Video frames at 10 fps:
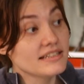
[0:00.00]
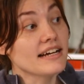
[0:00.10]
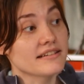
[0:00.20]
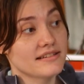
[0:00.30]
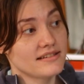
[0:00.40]

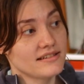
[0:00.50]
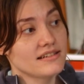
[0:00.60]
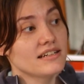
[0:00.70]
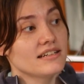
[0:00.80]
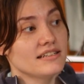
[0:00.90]
Yes.
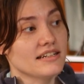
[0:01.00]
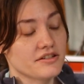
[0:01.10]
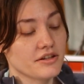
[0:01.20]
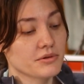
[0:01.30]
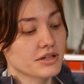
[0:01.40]
Yes,
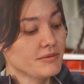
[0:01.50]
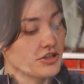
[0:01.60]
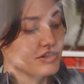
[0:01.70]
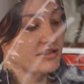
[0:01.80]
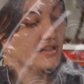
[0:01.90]
they were
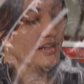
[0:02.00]
commissioned,